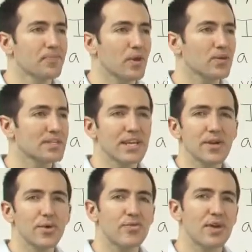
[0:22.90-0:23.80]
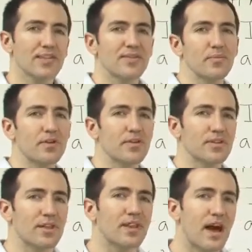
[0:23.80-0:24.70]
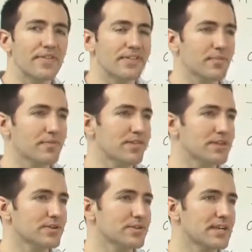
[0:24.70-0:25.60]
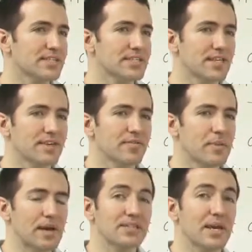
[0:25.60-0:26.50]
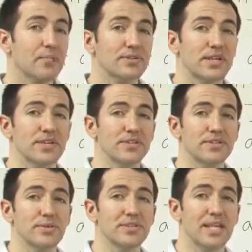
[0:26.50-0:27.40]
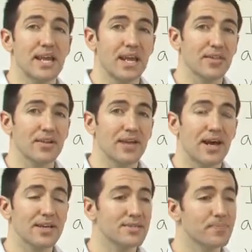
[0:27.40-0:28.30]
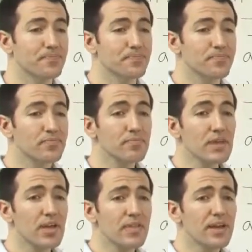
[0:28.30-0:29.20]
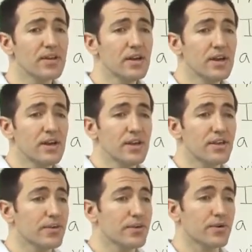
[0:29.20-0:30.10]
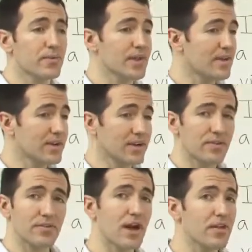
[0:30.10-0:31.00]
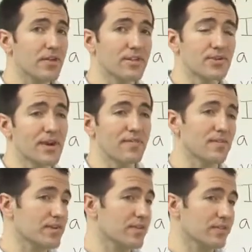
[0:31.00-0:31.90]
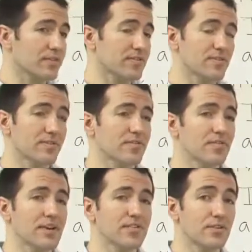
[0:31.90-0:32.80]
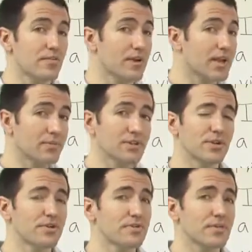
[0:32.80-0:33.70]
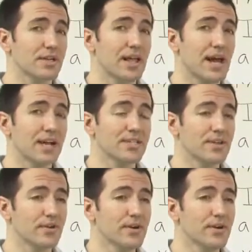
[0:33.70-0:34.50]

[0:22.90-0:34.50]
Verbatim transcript: Well, let's say you had read somewhere along the line that the professor tends to give about 10% of the students an A in the class. Then without any other knowledge, you'd have to look at this student's face that you randomly chose from the class.